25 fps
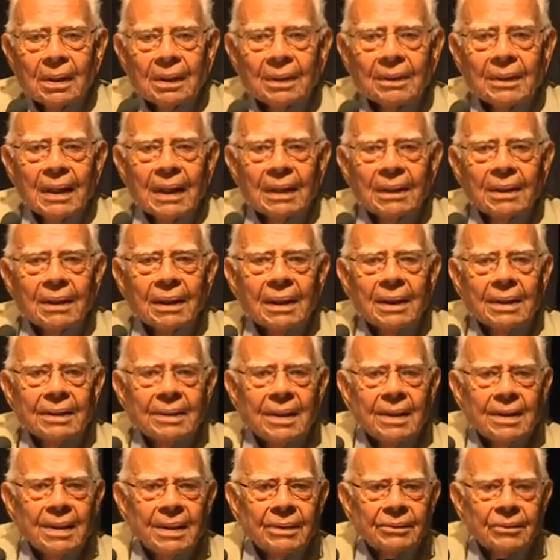that
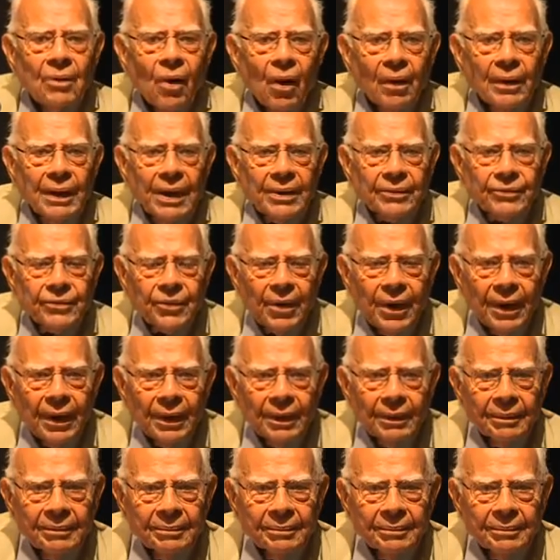religion has gone astray.